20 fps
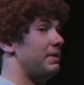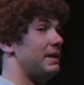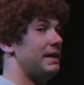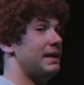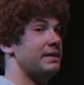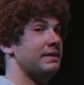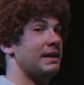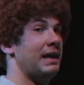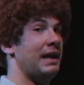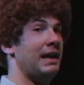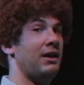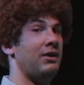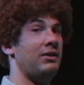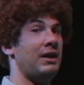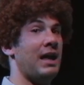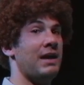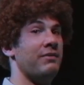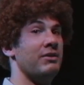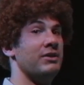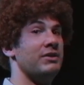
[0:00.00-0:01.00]
beating the
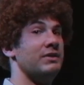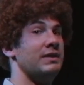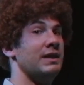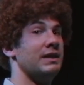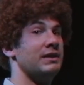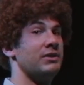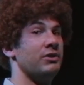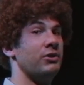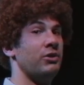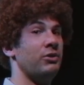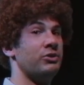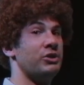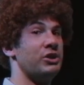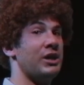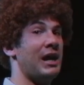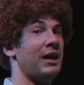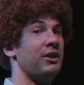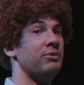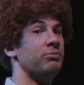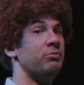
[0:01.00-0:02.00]
hell out of a 6-year-old
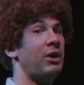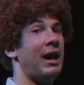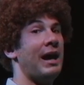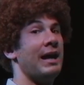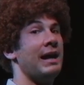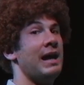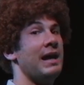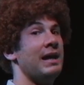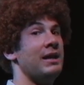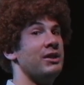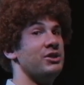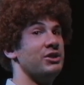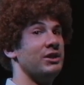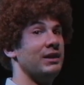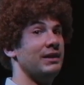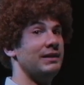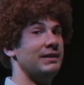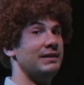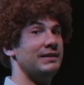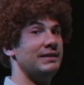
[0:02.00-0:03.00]
child bride,
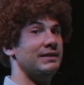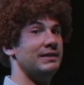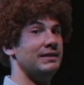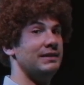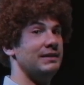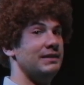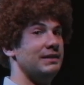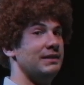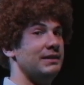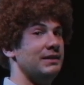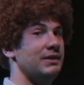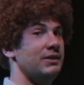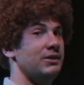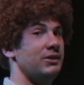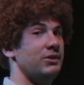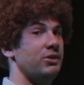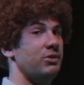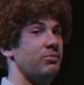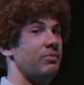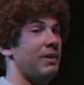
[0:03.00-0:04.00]
Aisha,
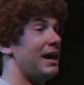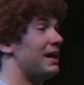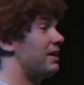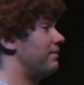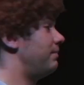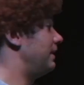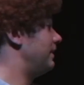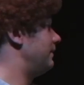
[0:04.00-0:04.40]
who might have